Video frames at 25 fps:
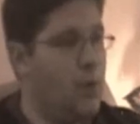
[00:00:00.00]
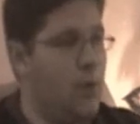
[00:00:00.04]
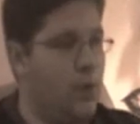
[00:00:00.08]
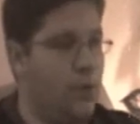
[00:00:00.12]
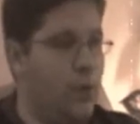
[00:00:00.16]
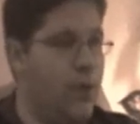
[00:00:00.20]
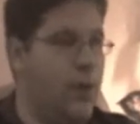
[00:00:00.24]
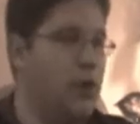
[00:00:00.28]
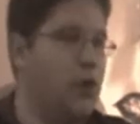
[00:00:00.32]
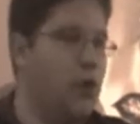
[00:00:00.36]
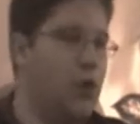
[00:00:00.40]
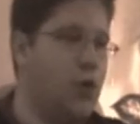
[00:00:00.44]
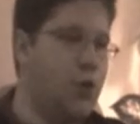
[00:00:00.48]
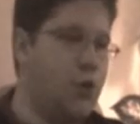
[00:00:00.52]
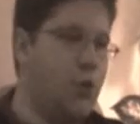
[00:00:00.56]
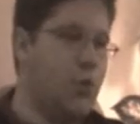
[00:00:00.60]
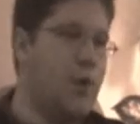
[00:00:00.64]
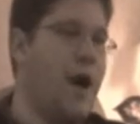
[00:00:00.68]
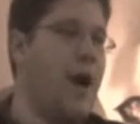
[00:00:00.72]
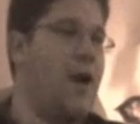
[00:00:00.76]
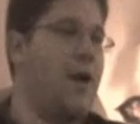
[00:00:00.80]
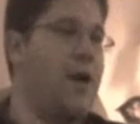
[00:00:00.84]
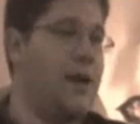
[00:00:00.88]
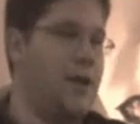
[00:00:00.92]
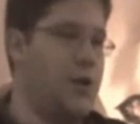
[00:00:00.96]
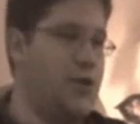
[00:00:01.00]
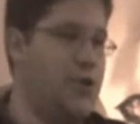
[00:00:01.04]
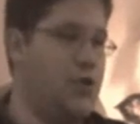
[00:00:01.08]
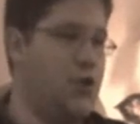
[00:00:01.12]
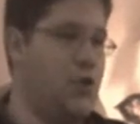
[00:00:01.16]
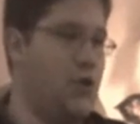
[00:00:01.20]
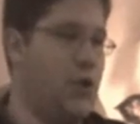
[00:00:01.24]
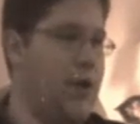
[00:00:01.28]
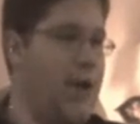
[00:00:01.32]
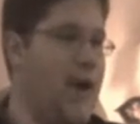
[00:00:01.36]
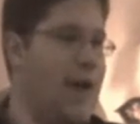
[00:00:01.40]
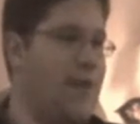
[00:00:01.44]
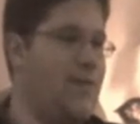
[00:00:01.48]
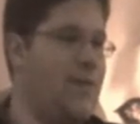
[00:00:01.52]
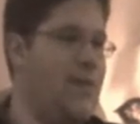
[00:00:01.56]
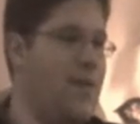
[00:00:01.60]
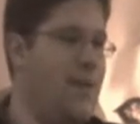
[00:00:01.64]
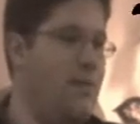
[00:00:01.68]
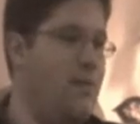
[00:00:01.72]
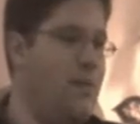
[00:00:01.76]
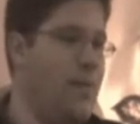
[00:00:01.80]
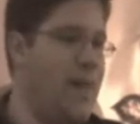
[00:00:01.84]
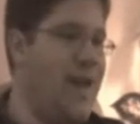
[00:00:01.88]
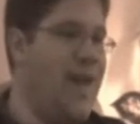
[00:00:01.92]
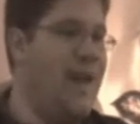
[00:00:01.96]
When we look throughout history
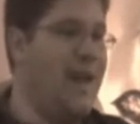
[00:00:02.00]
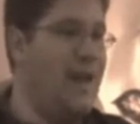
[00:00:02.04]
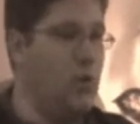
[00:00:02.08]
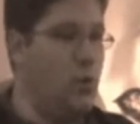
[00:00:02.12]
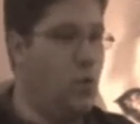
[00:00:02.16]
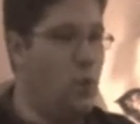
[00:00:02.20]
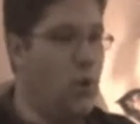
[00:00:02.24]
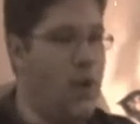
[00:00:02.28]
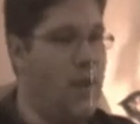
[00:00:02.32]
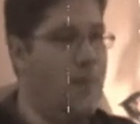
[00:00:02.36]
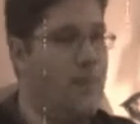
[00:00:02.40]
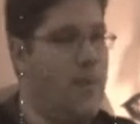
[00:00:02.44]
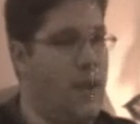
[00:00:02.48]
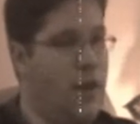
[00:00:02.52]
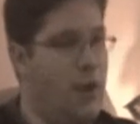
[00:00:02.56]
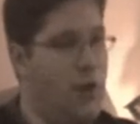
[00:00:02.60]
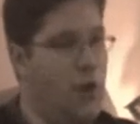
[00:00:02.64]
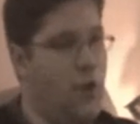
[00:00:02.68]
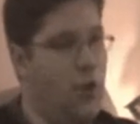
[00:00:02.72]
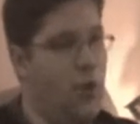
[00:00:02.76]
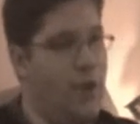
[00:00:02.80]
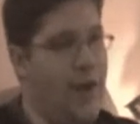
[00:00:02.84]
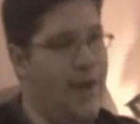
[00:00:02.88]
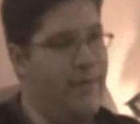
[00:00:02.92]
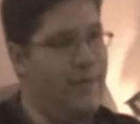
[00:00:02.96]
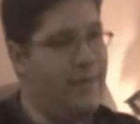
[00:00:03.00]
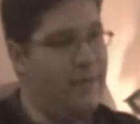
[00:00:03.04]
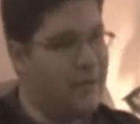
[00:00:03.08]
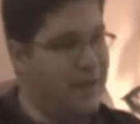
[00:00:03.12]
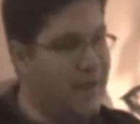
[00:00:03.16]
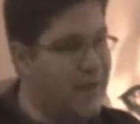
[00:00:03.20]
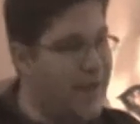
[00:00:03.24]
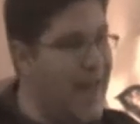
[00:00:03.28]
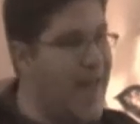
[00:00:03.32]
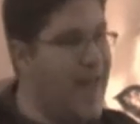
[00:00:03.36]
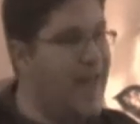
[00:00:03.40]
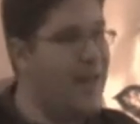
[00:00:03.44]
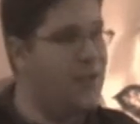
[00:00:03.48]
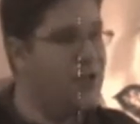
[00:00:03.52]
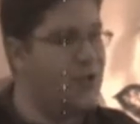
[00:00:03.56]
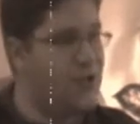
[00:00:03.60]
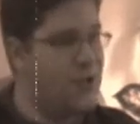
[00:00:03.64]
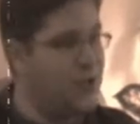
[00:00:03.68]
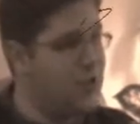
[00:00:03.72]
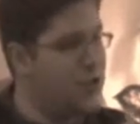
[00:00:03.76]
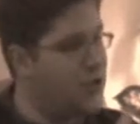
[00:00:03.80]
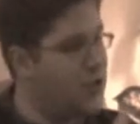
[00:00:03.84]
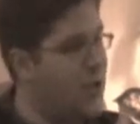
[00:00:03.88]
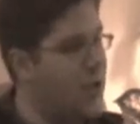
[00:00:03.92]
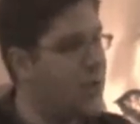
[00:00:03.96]
at the men and women who have led
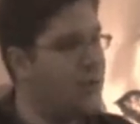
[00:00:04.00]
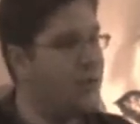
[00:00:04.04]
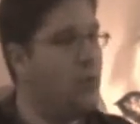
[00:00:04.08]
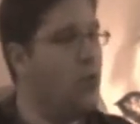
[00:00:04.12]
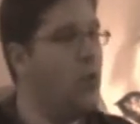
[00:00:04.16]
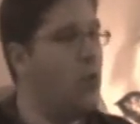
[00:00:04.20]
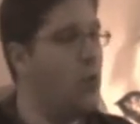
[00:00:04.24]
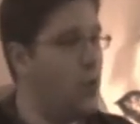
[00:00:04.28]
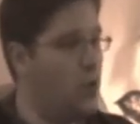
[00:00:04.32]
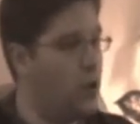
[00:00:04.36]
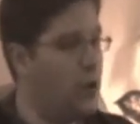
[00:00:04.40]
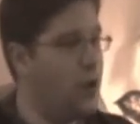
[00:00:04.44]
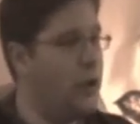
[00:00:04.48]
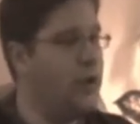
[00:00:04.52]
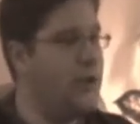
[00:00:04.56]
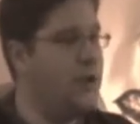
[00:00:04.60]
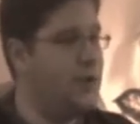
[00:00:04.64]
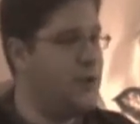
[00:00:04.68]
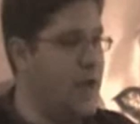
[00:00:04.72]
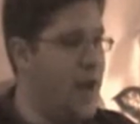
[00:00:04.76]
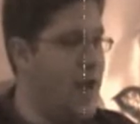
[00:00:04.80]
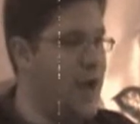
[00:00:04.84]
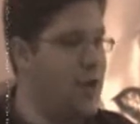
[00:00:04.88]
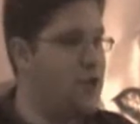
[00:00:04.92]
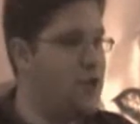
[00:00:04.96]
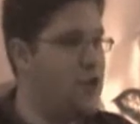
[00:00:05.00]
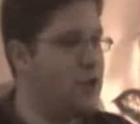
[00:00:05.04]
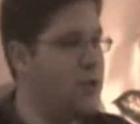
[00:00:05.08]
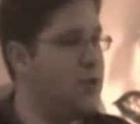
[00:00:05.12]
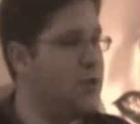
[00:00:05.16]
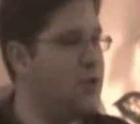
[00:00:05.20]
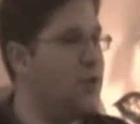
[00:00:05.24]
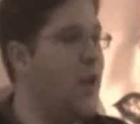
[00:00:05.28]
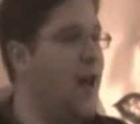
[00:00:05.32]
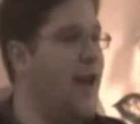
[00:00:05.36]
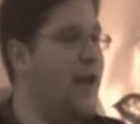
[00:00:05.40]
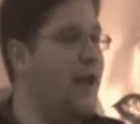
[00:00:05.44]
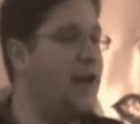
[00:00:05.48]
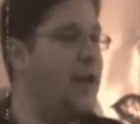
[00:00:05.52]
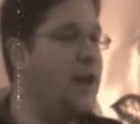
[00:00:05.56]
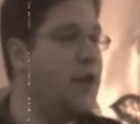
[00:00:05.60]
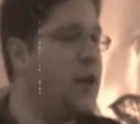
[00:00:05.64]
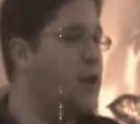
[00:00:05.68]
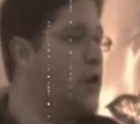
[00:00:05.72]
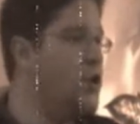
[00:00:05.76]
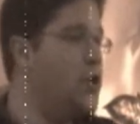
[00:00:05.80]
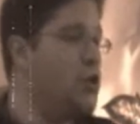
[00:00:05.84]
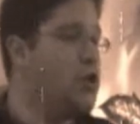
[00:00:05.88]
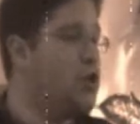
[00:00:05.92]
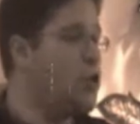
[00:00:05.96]
successful organizations like
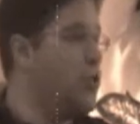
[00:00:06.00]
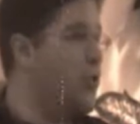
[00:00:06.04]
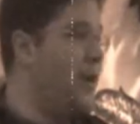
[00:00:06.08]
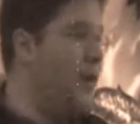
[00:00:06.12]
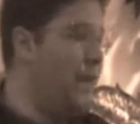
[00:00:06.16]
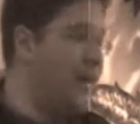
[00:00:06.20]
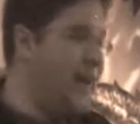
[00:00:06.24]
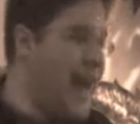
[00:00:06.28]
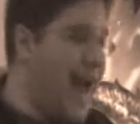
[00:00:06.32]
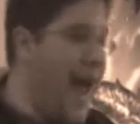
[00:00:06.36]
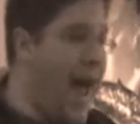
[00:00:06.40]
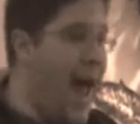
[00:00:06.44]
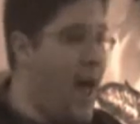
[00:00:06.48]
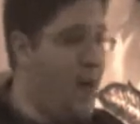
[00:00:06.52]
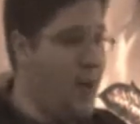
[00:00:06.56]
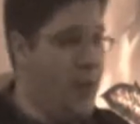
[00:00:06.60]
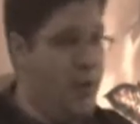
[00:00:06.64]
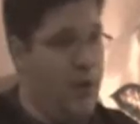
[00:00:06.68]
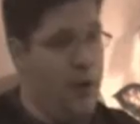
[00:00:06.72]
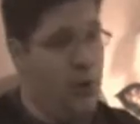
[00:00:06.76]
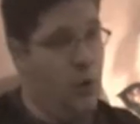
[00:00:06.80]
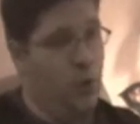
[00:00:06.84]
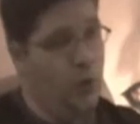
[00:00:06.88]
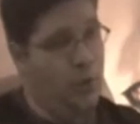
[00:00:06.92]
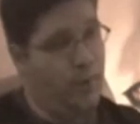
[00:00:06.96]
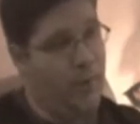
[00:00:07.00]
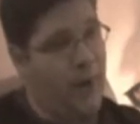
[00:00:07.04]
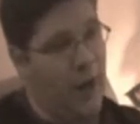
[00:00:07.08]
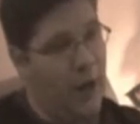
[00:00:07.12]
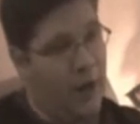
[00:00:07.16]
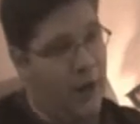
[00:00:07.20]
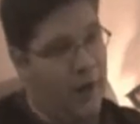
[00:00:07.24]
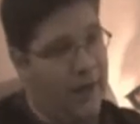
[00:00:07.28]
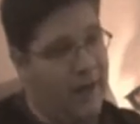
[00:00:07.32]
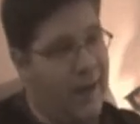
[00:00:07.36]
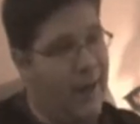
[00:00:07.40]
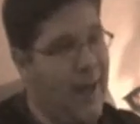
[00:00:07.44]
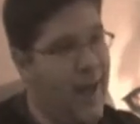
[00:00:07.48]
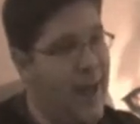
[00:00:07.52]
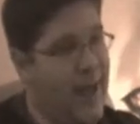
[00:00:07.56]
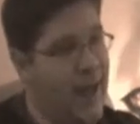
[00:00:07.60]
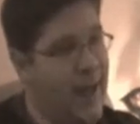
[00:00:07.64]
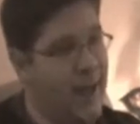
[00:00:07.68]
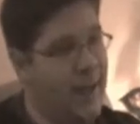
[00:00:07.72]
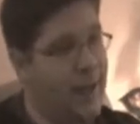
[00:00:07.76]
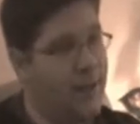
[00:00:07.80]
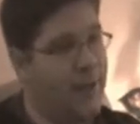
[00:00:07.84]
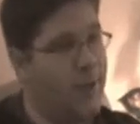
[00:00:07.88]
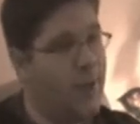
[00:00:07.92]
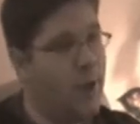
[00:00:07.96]
Truett Cathy or Mary
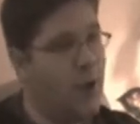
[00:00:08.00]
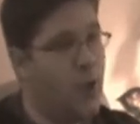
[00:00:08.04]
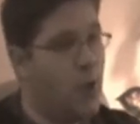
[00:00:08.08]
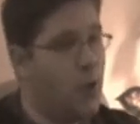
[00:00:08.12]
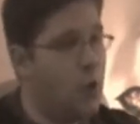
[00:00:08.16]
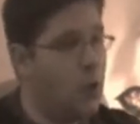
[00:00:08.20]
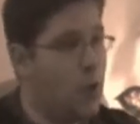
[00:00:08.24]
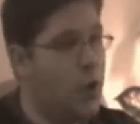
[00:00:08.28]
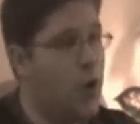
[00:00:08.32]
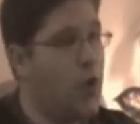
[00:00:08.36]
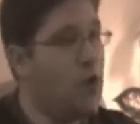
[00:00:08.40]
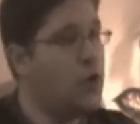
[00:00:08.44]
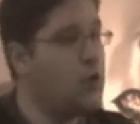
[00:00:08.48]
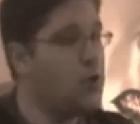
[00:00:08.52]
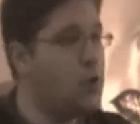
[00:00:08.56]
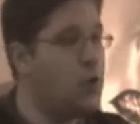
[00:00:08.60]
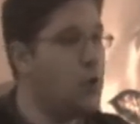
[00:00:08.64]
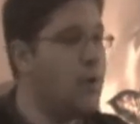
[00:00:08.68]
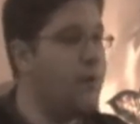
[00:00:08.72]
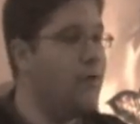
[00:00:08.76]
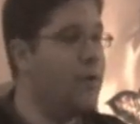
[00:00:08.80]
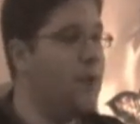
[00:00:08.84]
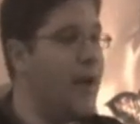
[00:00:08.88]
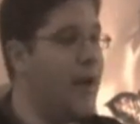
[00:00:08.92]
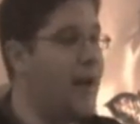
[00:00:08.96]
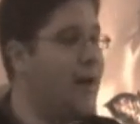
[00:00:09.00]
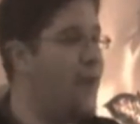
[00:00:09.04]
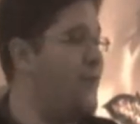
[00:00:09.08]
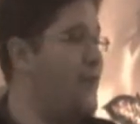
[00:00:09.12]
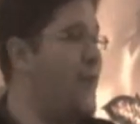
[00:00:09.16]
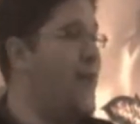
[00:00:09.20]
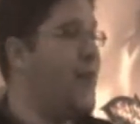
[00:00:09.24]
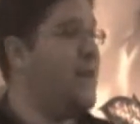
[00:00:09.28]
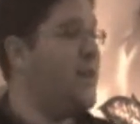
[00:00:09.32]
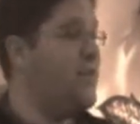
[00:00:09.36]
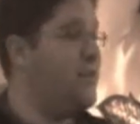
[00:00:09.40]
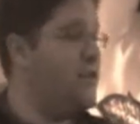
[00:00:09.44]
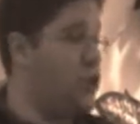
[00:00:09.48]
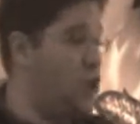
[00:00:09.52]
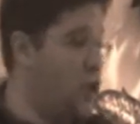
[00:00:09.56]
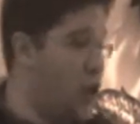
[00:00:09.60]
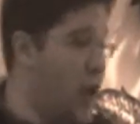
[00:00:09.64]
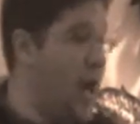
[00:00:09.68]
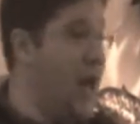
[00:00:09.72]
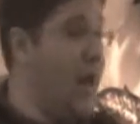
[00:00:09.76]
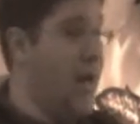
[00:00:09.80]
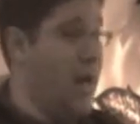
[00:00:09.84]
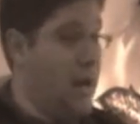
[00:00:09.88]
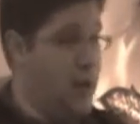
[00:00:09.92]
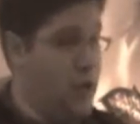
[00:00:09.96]
Kay, or those who have led effective
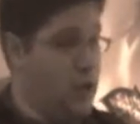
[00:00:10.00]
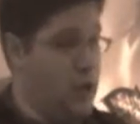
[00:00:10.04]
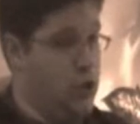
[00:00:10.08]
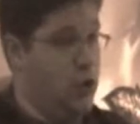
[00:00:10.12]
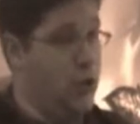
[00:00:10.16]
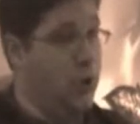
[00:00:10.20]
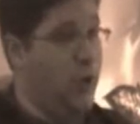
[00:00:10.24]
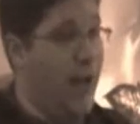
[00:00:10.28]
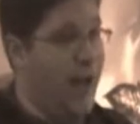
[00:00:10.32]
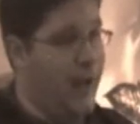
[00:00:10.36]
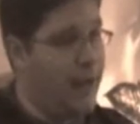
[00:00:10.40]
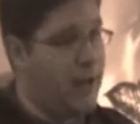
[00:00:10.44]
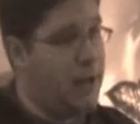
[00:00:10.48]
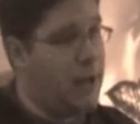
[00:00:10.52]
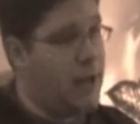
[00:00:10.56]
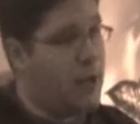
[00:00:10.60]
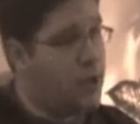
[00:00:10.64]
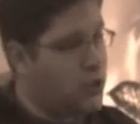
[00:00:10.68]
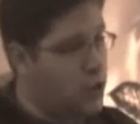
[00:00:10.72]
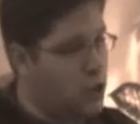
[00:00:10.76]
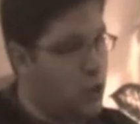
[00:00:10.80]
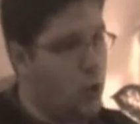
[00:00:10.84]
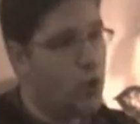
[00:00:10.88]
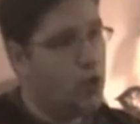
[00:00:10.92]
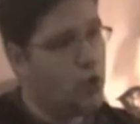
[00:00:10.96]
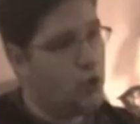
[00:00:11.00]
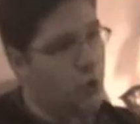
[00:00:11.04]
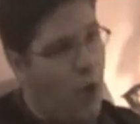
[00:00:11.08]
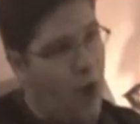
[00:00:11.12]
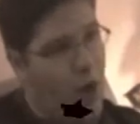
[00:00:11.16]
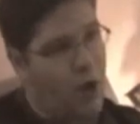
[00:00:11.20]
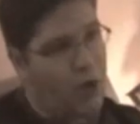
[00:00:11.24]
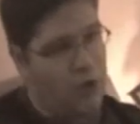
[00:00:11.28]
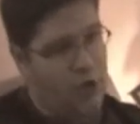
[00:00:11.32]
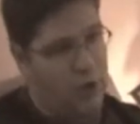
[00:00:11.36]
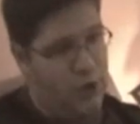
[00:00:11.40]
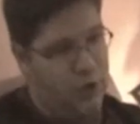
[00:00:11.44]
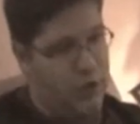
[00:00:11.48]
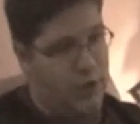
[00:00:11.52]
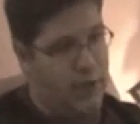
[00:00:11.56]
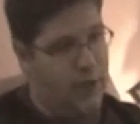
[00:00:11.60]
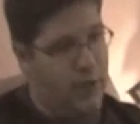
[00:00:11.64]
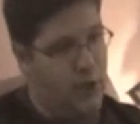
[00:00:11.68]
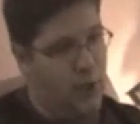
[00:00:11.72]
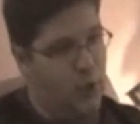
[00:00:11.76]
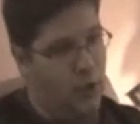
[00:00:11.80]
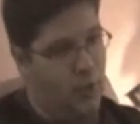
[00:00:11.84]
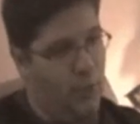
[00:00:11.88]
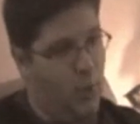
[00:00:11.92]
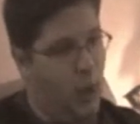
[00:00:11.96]
change like George
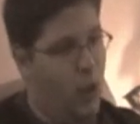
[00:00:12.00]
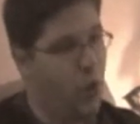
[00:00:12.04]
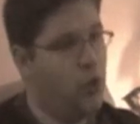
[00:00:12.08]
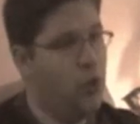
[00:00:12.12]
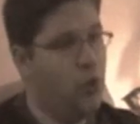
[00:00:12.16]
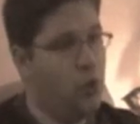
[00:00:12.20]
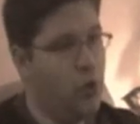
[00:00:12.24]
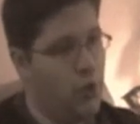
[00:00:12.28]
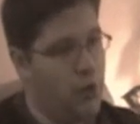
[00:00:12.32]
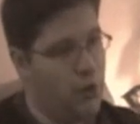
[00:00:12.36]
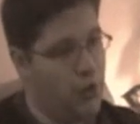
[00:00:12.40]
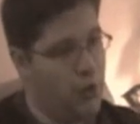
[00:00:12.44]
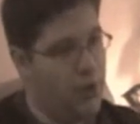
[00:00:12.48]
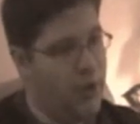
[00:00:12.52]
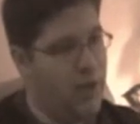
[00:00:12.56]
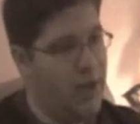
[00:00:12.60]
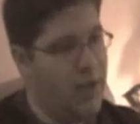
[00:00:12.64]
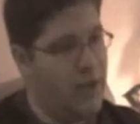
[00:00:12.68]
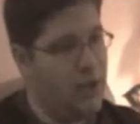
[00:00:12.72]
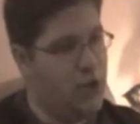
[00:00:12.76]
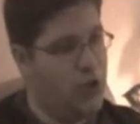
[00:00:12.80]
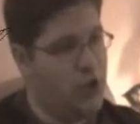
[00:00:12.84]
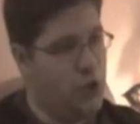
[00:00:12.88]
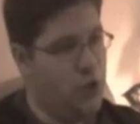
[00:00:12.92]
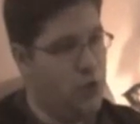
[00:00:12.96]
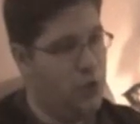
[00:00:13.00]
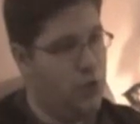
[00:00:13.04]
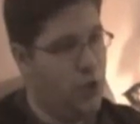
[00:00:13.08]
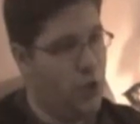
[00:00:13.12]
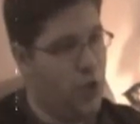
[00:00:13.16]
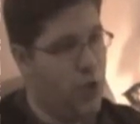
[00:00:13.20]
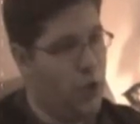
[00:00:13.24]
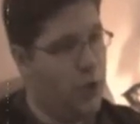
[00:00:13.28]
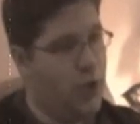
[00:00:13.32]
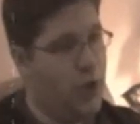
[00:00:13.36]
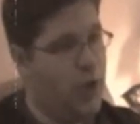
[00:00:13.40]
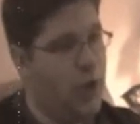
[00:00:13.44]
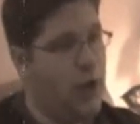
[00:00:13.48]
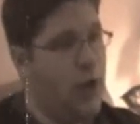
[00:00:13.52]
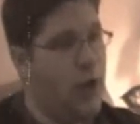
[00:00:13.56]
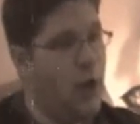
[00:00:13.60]
Washington or Martin Luther King Jr.,